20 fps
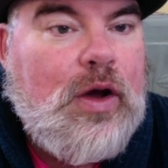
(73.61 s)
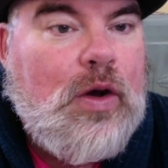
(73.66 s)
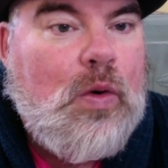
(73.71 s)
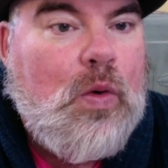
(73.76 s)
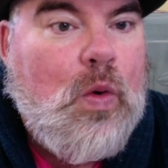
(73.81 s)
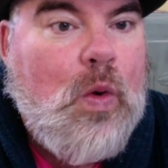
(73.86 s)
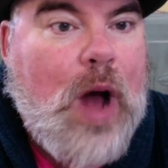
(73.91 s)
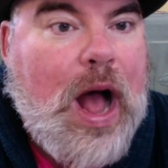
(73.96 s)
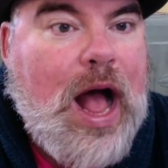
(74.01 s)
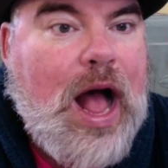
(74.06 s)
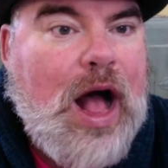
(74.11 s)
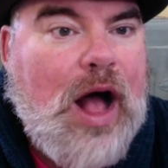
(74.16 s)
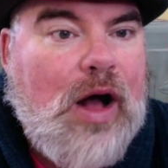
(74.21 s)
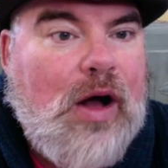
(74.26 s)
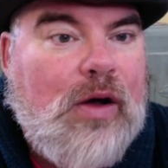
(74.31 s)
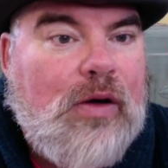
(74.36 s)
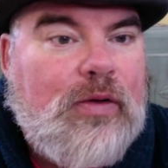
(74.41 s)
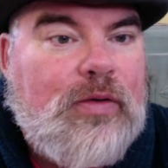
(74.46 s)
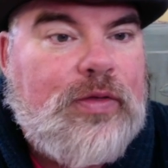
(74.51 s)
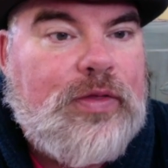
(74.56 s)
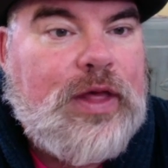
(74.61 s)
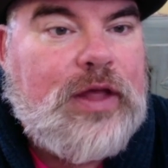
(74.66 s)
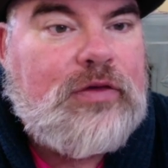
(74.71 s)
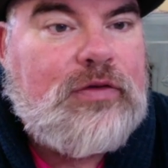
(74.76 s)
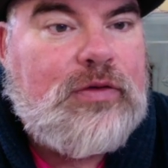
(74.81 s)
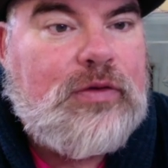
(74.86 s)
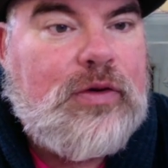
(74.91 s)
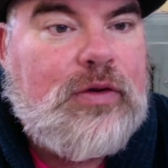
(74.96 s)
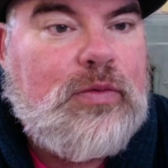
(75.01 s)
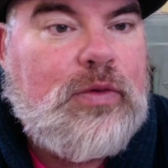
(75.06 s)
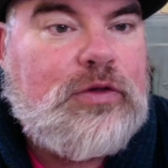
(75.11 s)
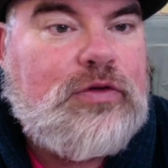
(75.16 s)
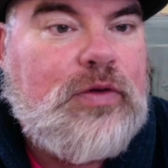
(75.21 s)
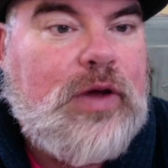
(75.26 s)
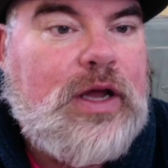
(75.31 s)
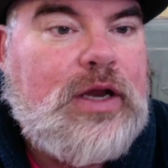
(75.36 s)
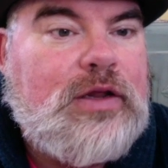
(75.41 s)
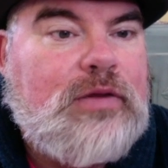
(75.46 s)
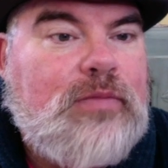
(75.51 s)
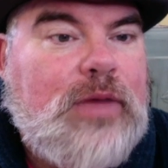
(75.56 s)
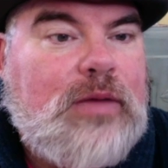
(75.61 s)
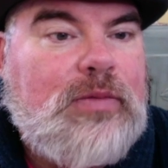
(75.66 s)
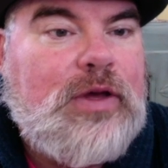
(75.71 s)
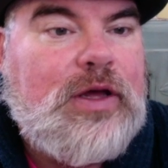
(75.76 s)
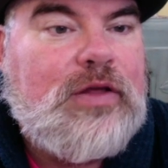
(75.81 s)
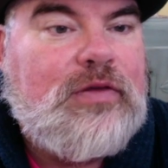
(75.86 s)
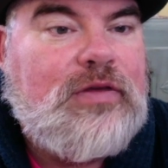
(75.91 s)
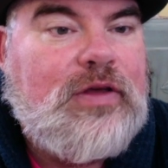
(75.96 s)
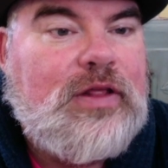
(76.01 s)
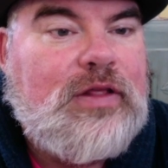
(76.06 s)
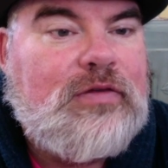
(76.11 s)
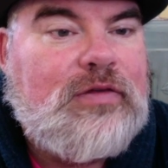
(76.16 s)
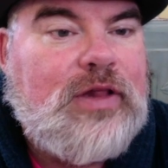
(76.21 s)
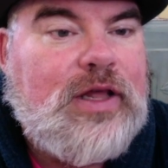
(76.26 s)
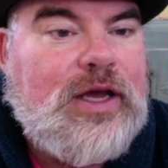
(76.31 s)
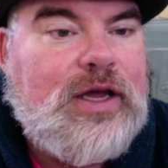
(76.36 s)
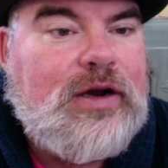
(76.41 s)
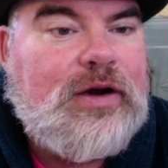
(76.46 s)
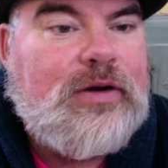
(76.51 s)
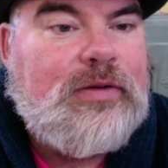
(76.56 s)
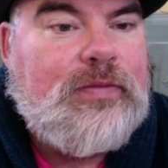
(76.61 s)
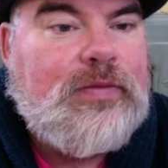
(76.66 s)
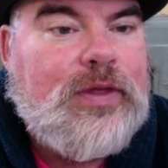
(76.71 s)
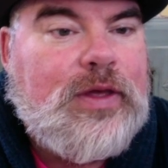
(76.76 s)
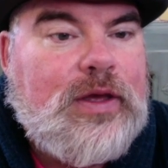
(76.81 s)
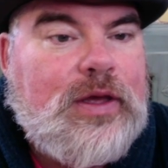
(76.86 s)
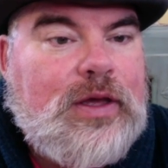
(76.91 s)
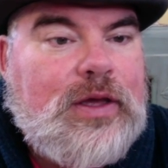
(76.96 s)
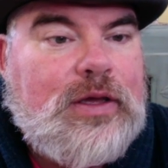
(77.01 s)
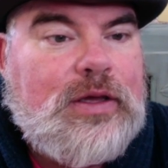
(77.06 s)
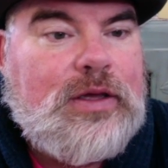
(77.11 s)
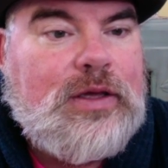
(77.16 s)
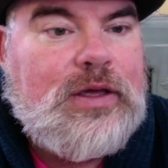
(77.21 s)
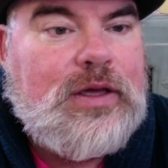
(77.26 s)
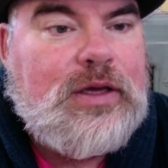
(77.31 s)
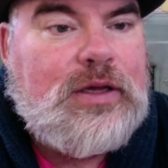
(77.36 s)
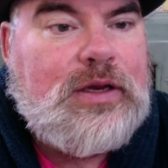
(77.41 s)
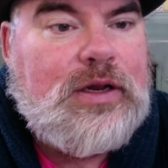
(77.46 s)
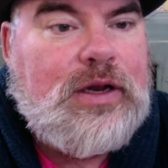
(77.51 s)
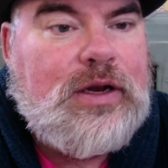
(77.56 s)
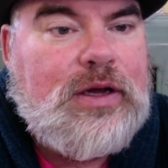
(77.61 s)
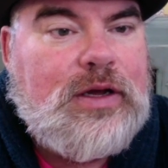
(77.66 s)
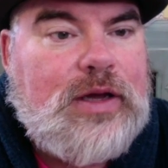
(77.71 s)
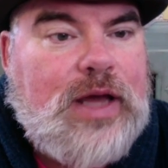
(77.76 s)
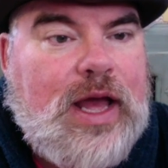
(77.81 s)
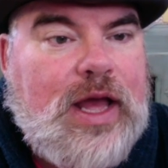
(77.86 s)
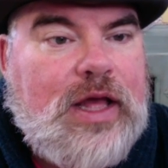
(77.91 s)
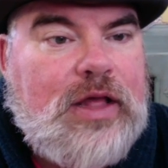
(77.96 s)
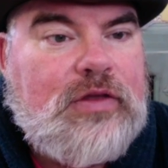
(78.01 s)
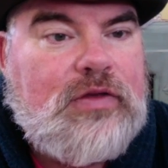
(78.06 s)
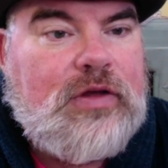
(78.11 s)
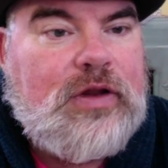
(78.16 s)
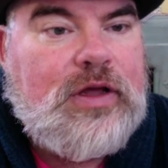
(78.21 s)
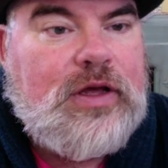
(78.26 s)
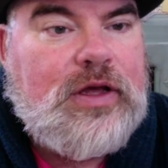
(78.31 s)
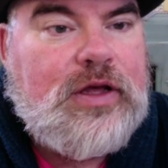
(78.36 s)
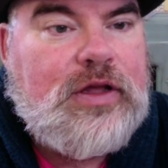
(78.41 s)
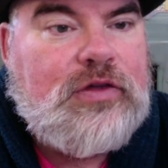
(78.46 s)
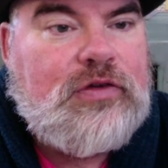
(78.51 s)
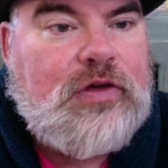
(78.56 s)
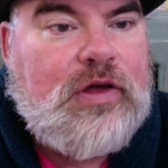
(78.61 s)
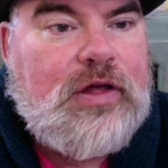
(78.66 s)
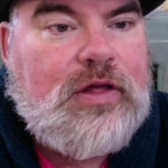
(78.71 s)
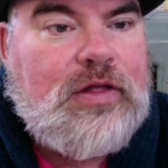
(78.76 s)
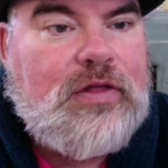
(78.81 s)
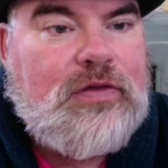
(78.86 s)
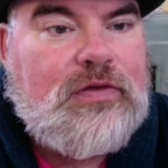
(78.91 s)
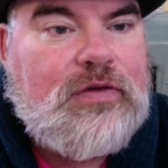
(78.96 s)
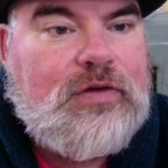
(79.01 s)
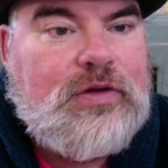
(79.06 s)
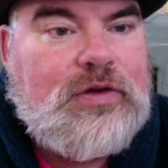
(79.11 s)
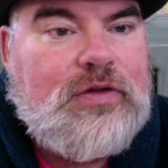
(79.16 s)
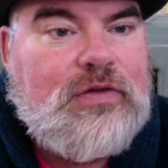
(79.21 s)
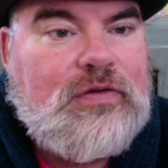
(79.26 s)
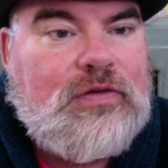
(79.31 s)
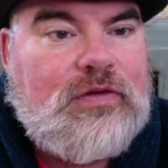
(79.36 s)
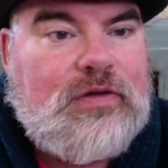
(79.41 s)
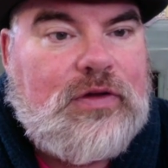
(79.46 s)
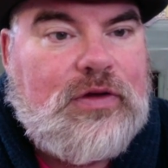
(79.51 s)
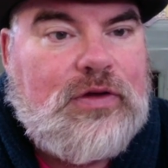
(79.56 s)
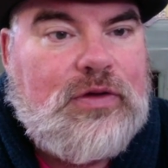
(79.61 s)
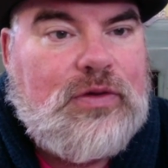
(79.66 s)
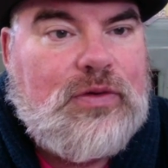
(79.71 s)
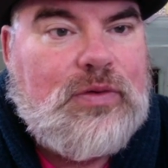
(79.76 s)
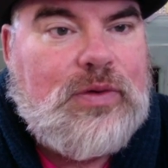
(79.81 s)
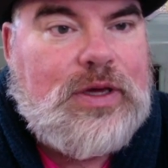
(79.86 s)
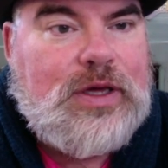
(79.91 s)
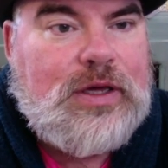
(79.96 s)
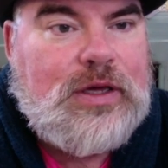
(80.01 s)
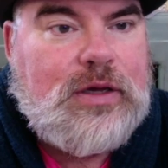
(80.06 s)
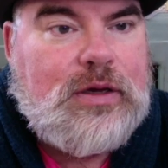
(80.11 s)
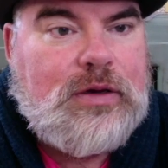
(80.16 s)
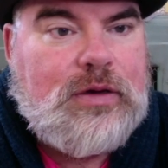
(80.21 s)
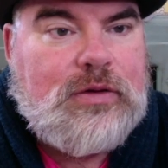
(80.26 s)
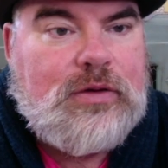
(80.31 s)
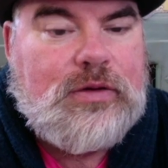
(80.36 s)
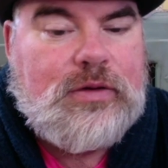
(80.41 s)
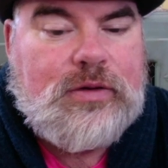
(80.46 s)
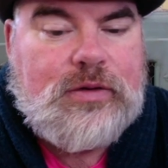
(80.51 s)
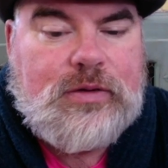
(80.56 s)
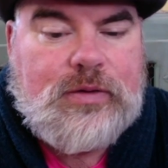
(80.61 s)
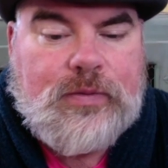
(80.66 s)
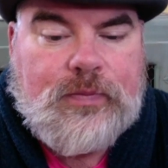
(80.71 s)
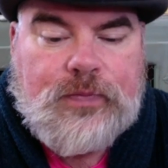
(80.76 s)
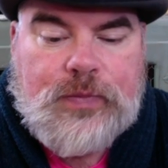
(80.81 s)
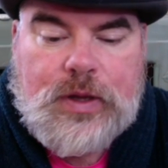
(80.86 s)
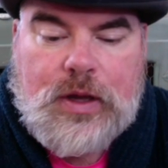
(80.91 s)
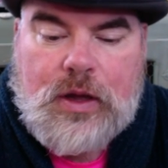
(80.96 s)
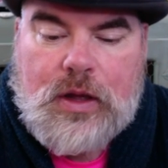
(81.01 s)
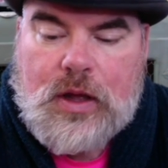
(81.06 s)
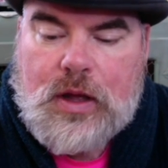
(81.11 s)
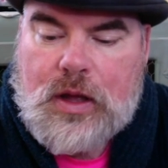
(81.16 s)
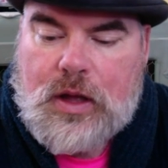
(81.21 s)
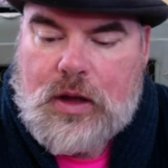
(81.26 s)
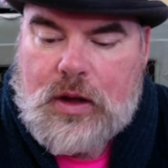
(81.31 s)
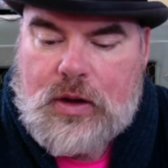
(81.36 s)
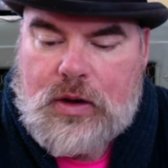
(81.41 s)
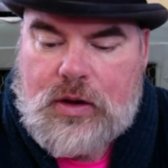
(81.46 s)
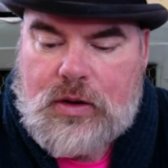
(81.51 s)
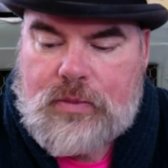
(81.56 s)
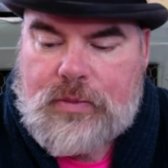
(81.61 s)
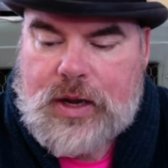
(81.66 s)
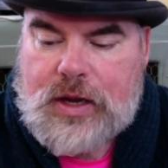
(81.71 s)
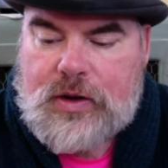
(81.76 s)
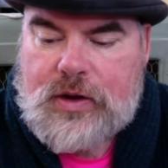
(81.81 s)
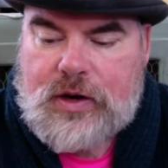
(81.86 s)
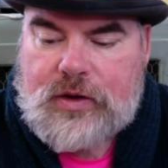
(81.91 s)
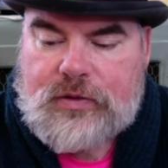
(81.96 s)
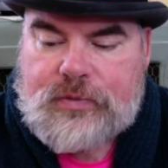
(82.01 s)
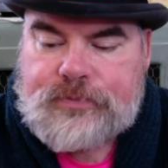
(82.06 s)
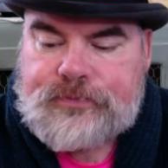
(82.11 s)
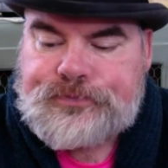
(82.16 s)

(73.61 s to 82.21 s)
Wow, that's cool. Well, Traden, maybe you can see this later. Angela and Chance, good to see you here. Oh my goodness.